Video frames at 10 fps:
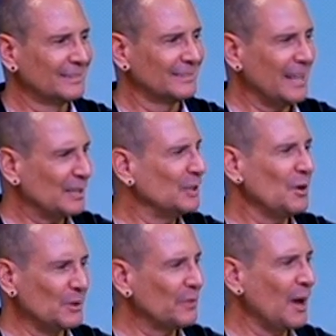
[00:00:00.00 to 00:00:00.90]
Like,
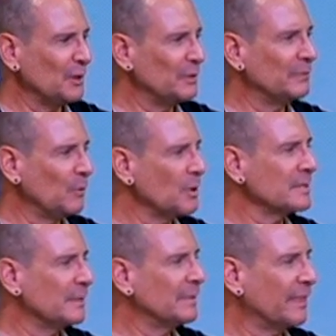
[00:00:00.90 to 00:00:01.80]
you thought you could force
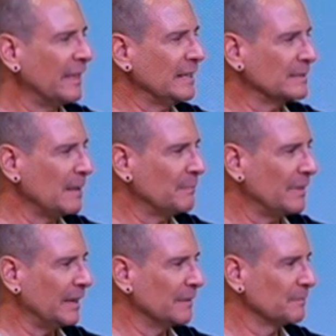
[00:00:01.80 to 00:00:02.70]
them to think
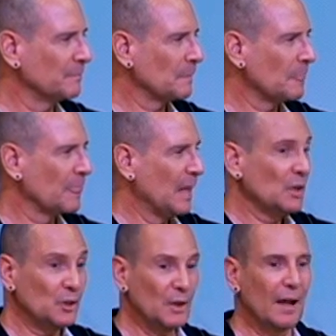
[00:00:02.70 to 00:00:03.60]
something?
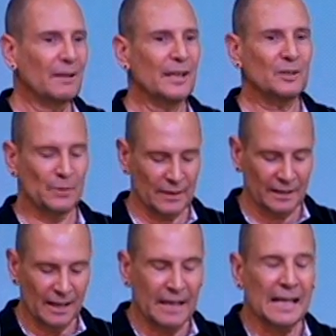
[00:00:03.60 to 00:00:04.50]
You know how, you think,
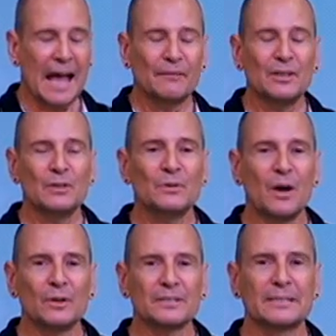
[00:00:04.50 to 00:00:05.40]
haven't you
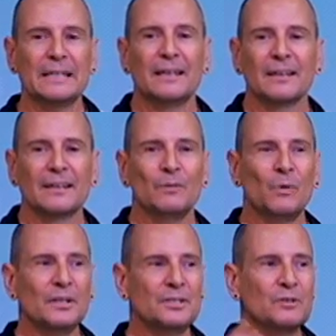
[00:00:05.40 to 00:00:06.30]
noticed,
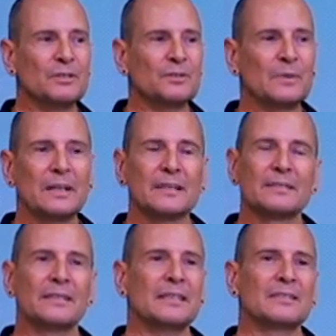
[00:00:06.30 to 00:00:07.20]
once you just realize
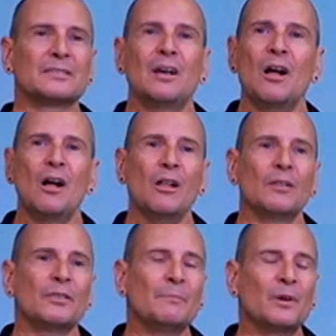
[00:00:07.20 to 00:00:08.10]
that this is all
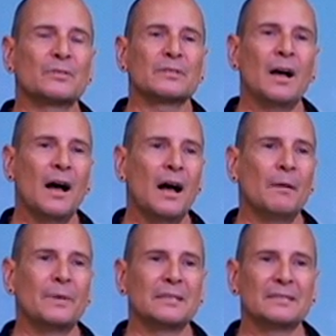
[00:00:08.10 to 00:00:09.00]
the most
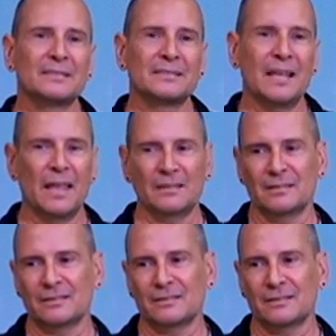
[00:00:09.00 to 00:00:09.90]
common
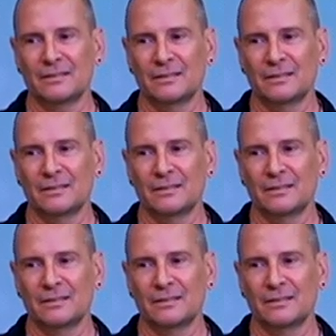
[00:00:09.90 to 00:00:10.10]
sense.